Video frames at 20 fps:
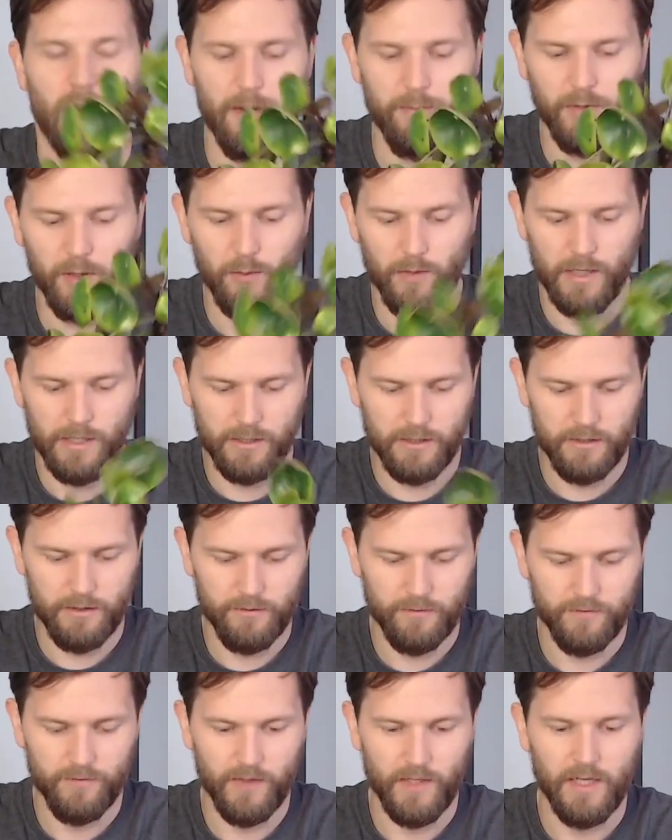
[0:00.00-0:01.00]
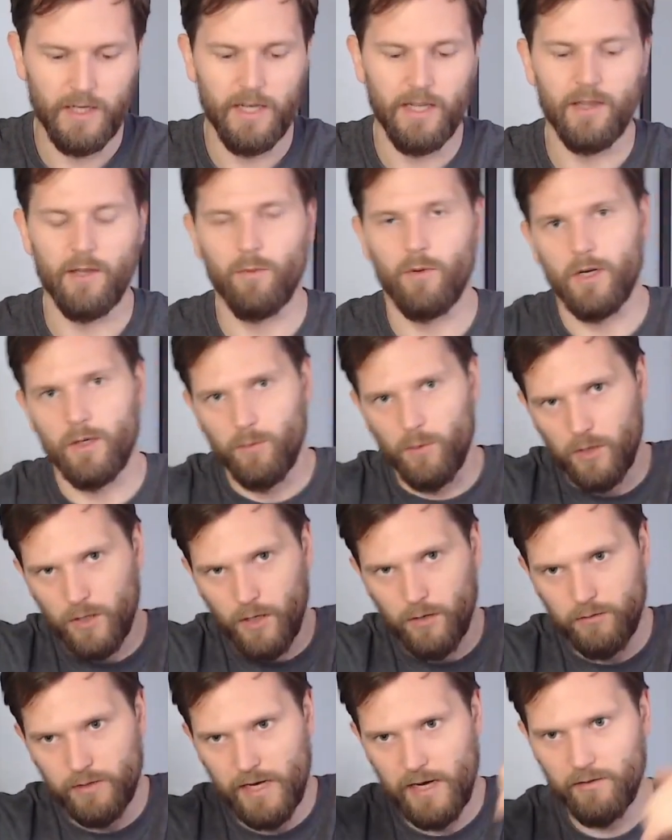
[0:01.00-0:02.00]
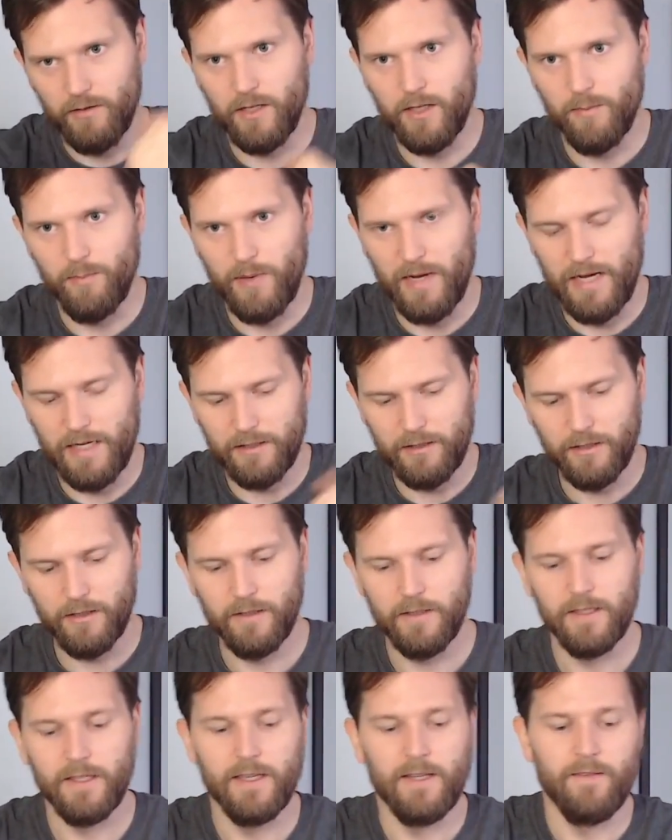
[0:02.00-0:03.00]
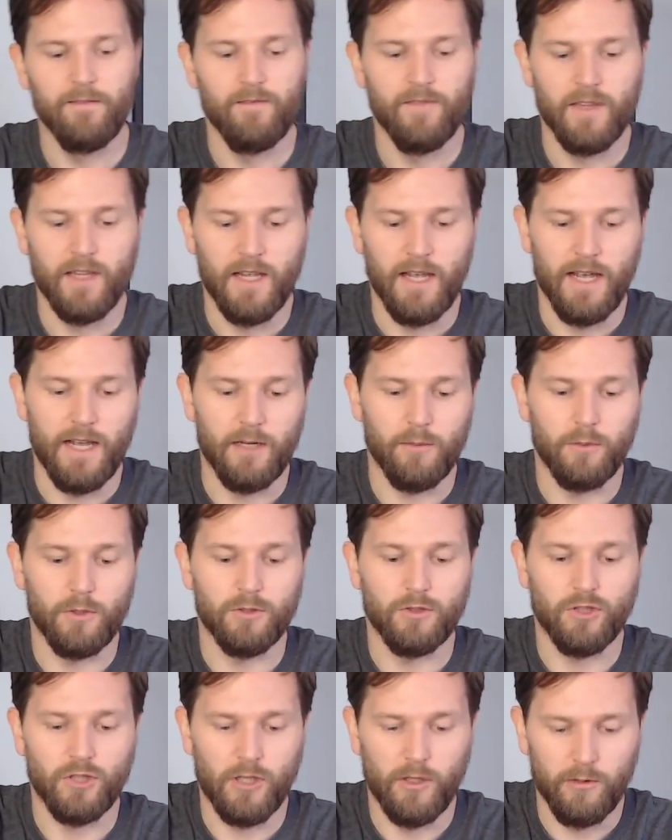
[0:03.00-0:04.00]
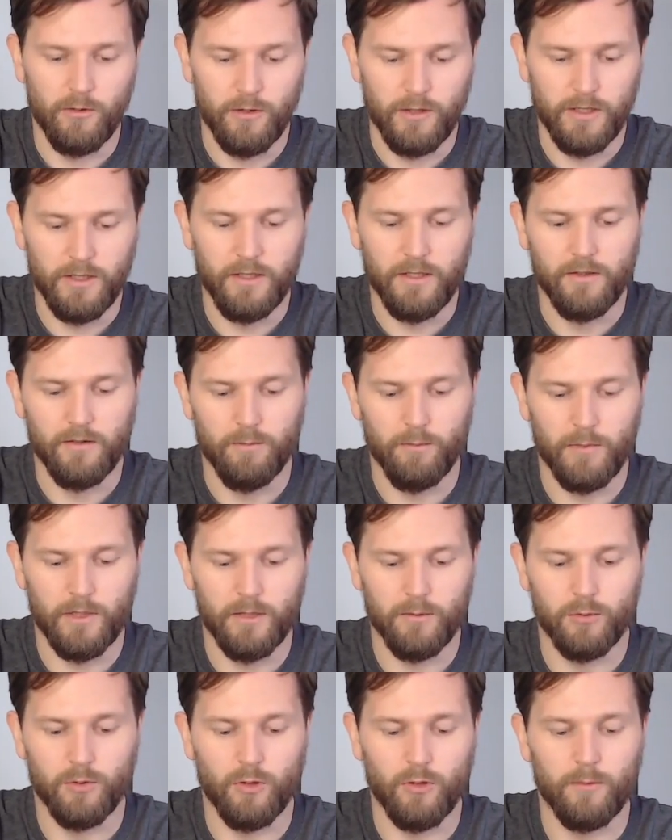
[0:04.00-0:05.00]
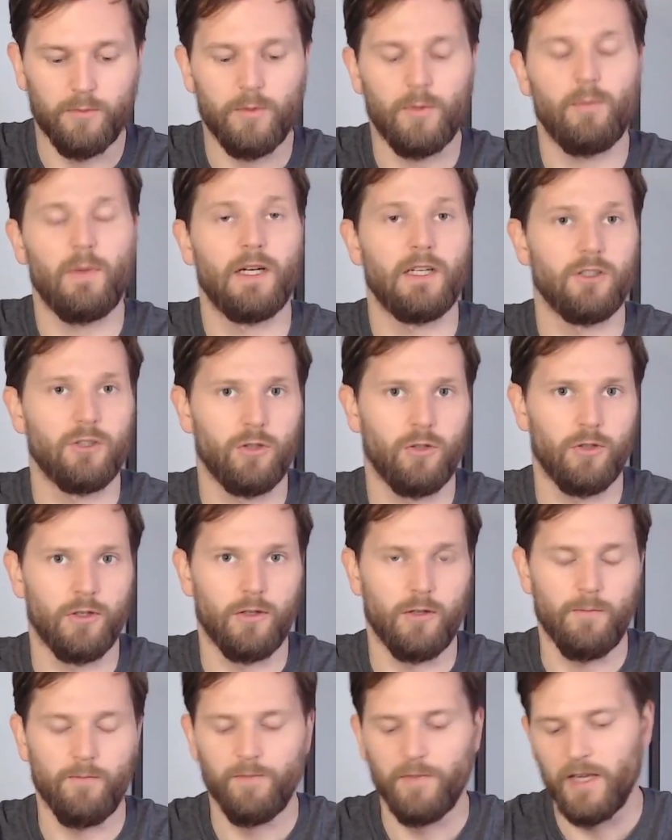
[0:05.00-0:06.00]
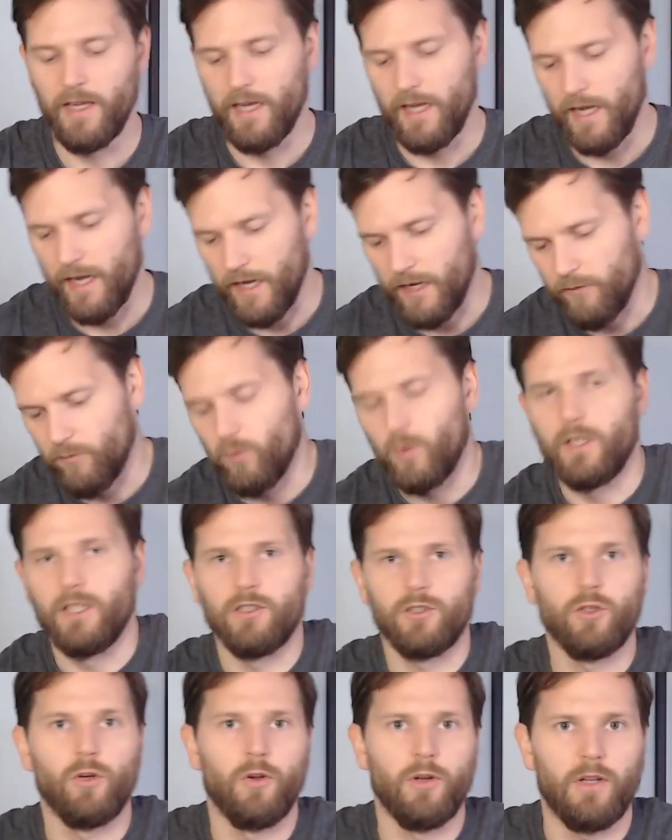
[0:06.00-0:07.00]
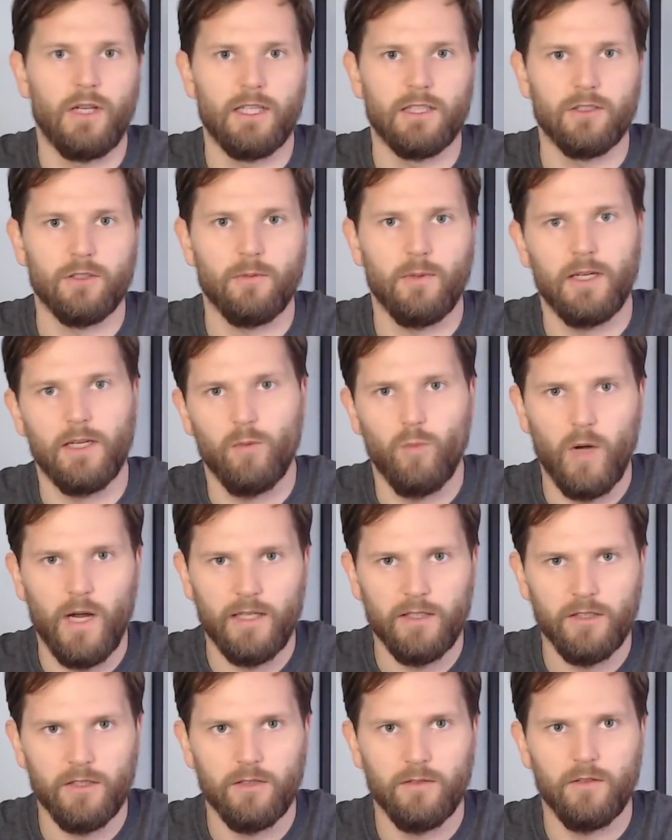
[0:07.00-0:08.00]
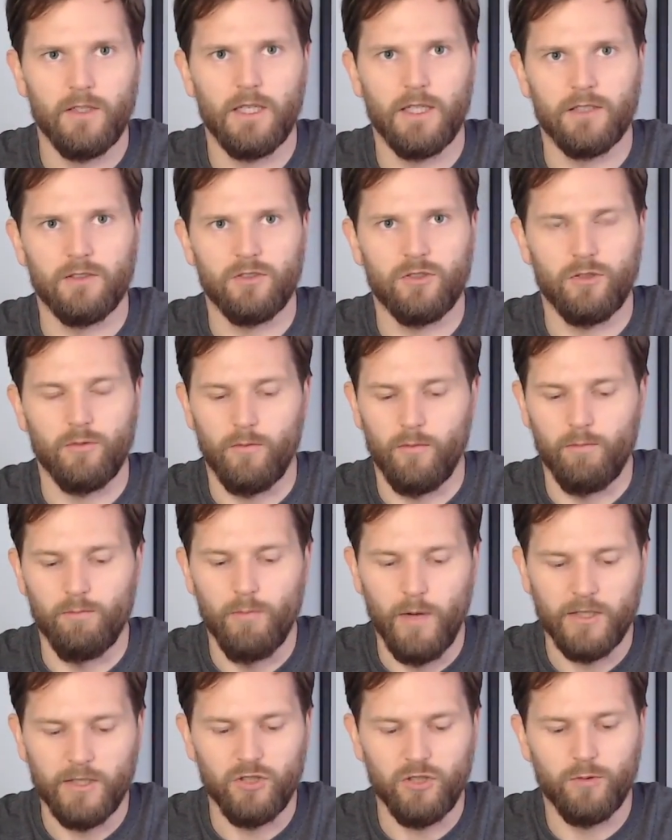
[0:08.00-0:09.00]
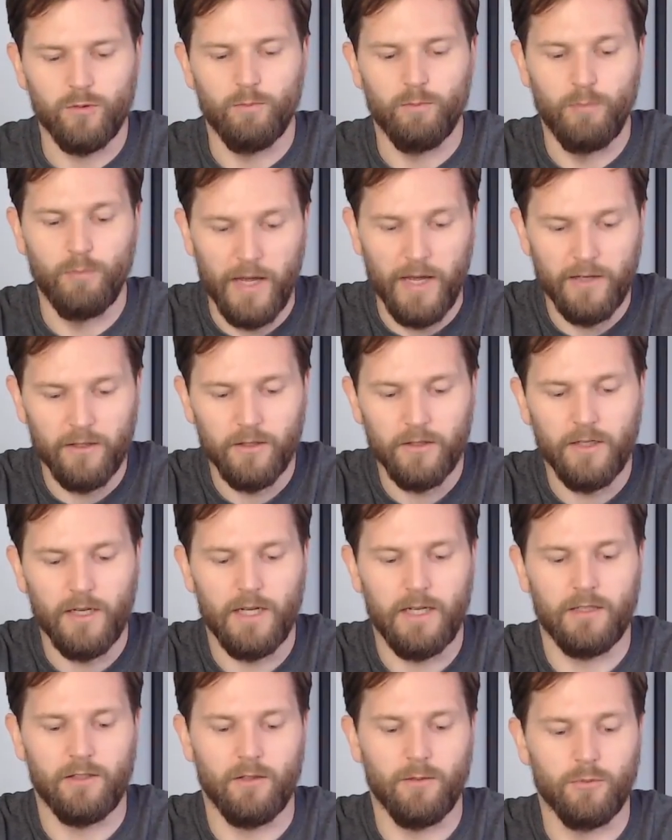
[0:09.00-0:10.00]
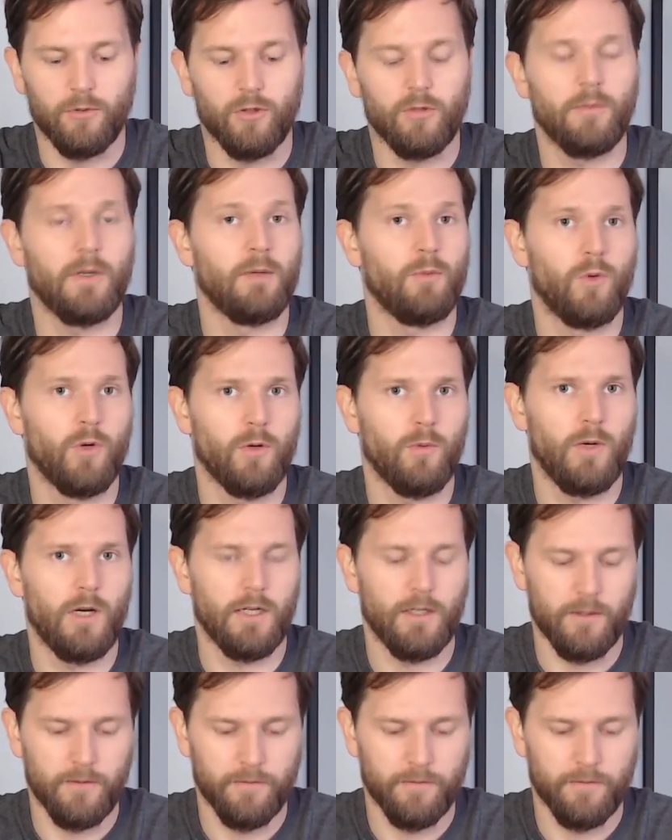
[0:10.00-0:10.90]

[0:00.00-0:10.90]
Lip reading: the water will go down in the pot, and it will slowly be absorbed by the soil. And when the soil is already wet, it's much better at absorbing more water.